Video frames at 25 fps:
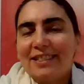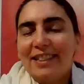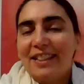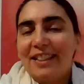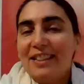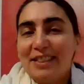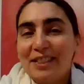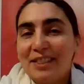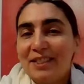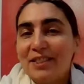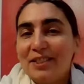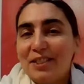
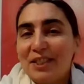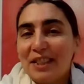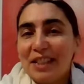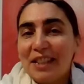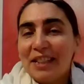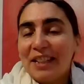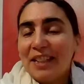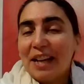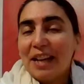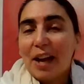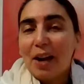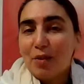isn't
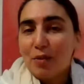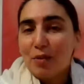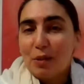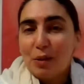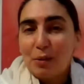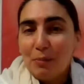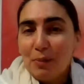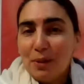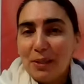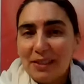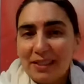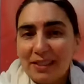really
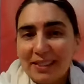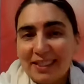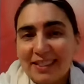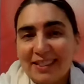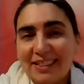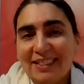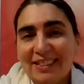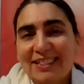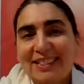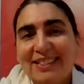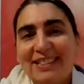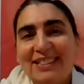our
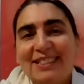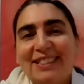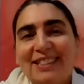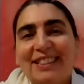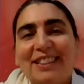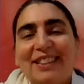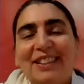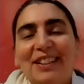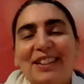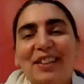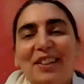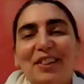business.
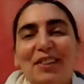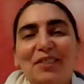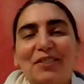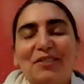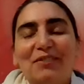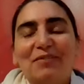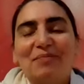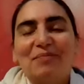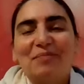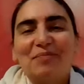No.